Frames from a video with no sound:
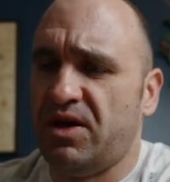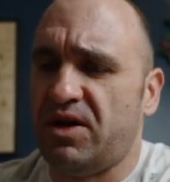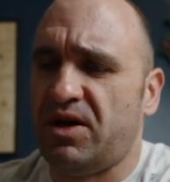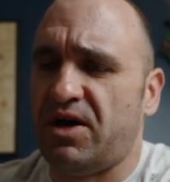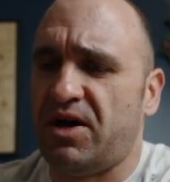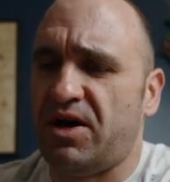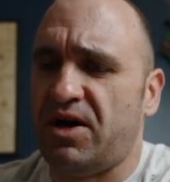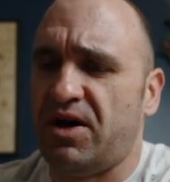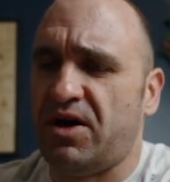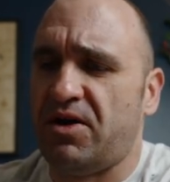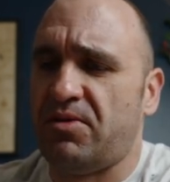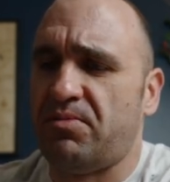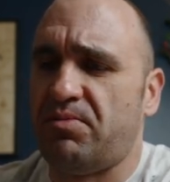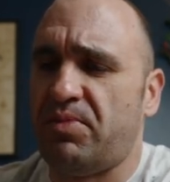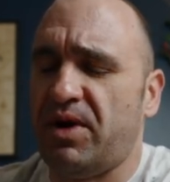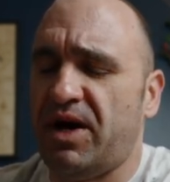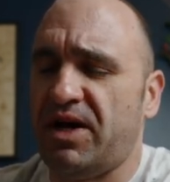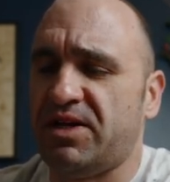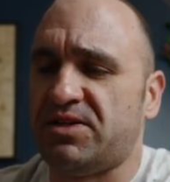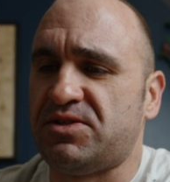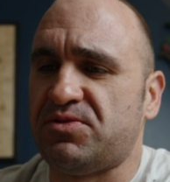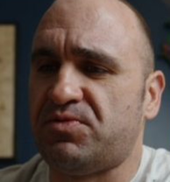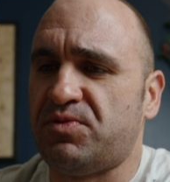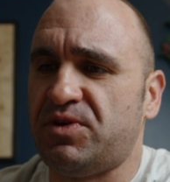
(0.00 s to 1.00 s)

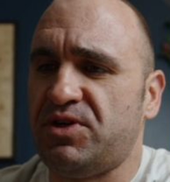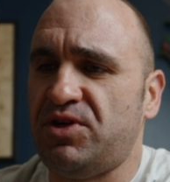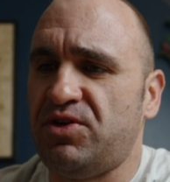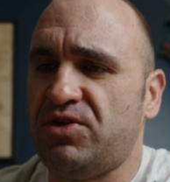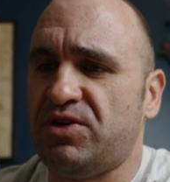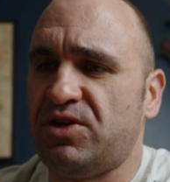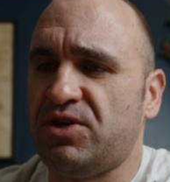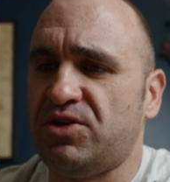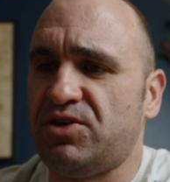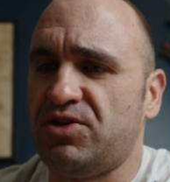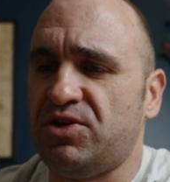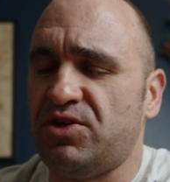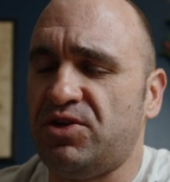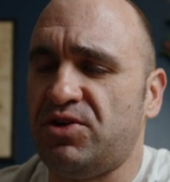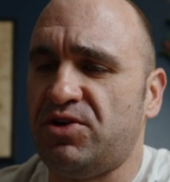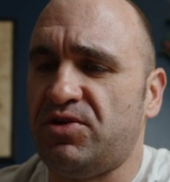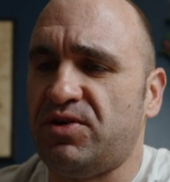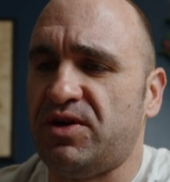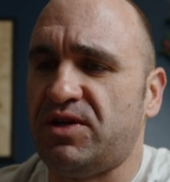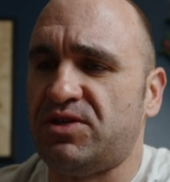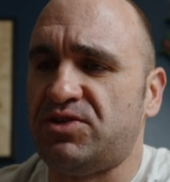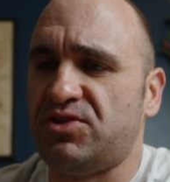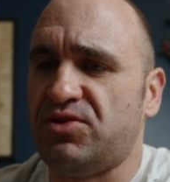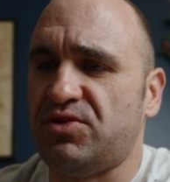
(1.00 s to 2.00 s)
but what you can
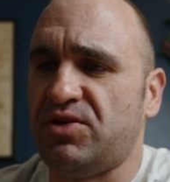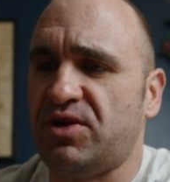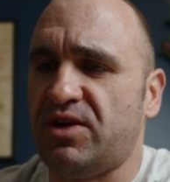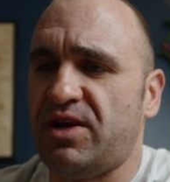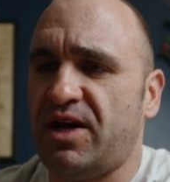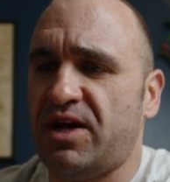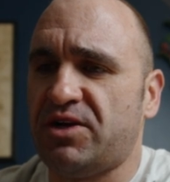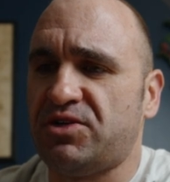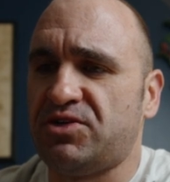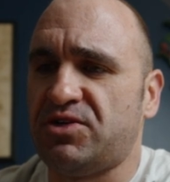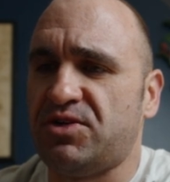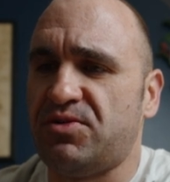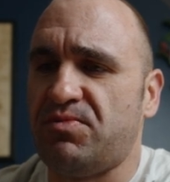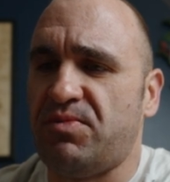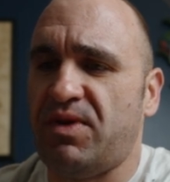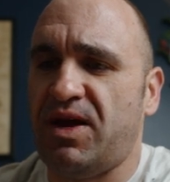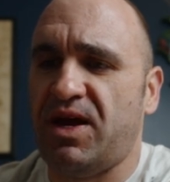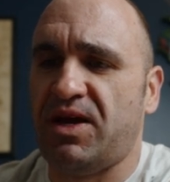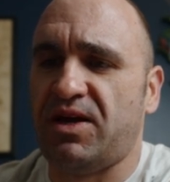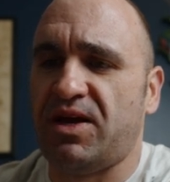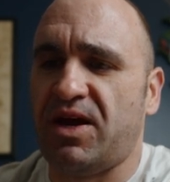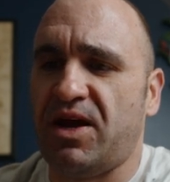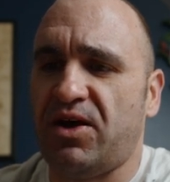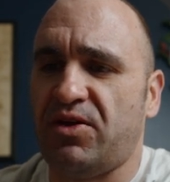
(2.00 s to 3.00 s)
do is you can actually
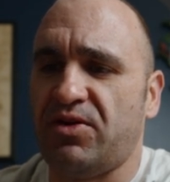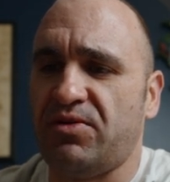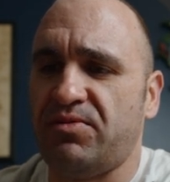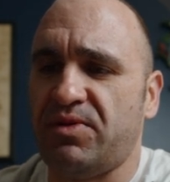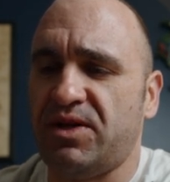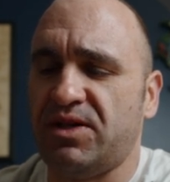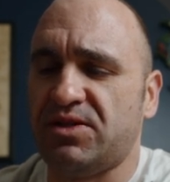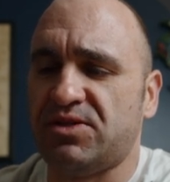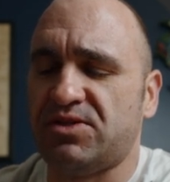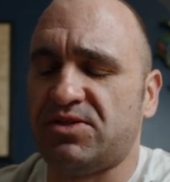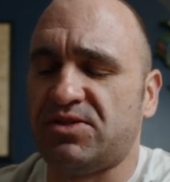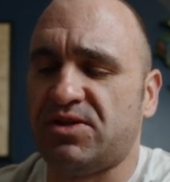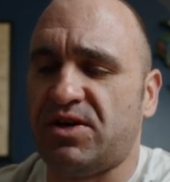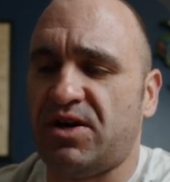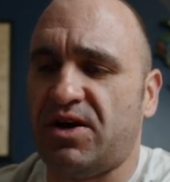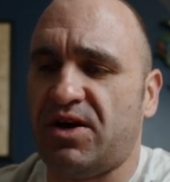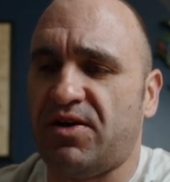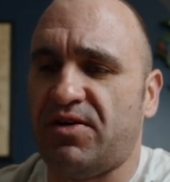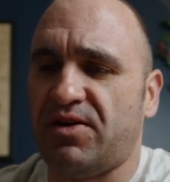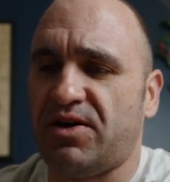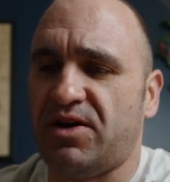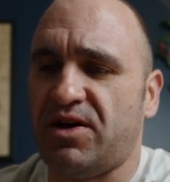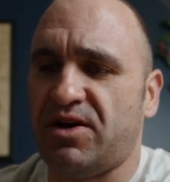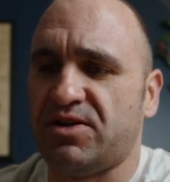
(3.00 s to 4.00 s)
make elements
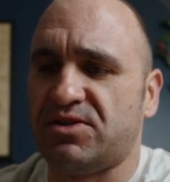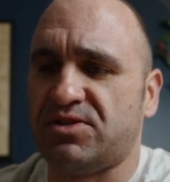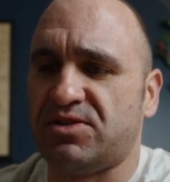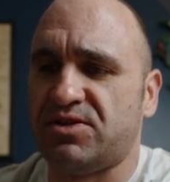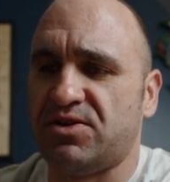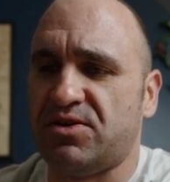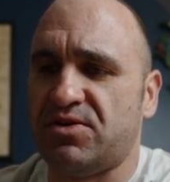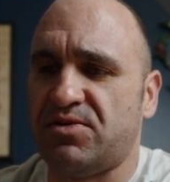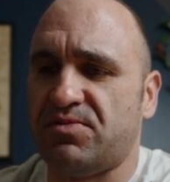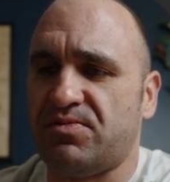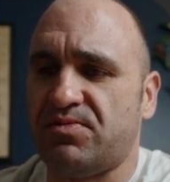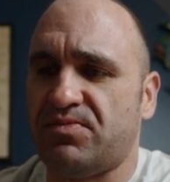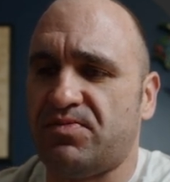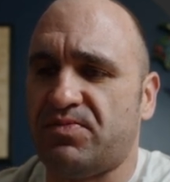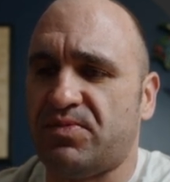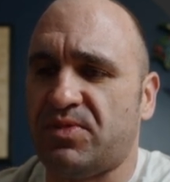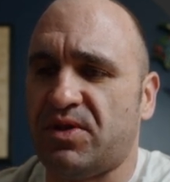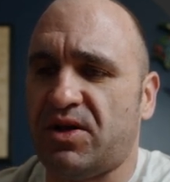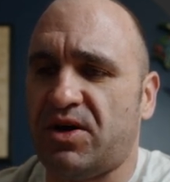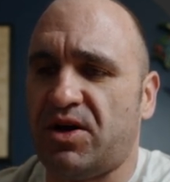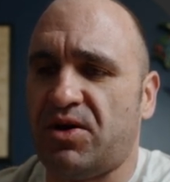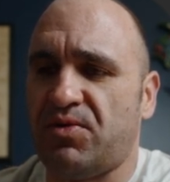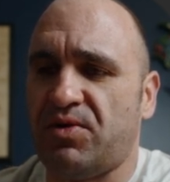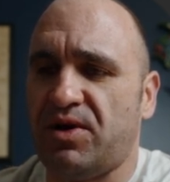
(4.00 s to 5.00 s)
custom
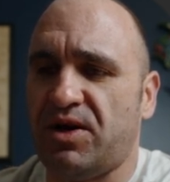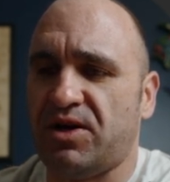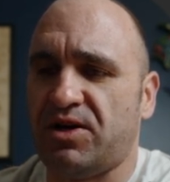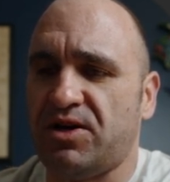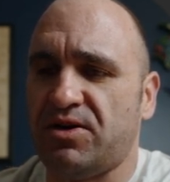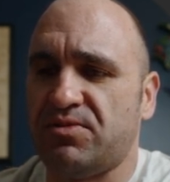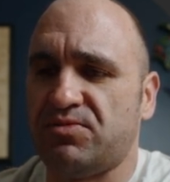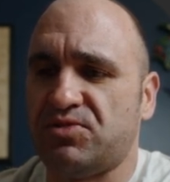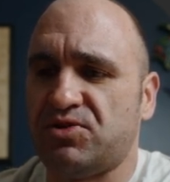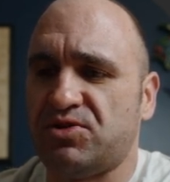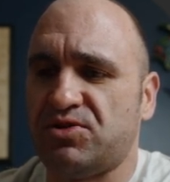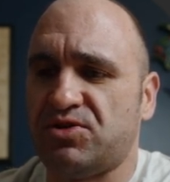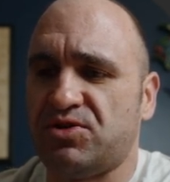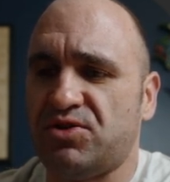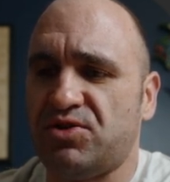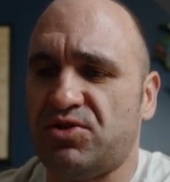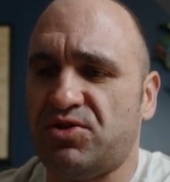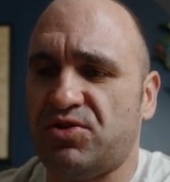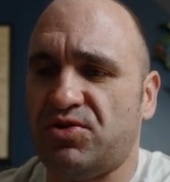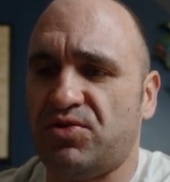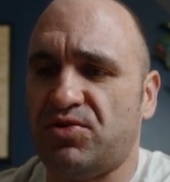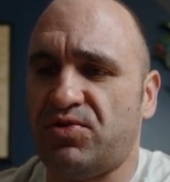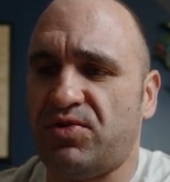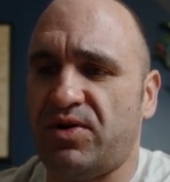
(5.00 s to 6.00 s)
when it comes
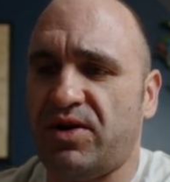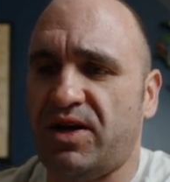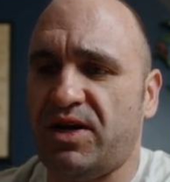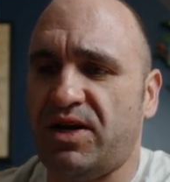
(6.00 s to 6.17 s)
to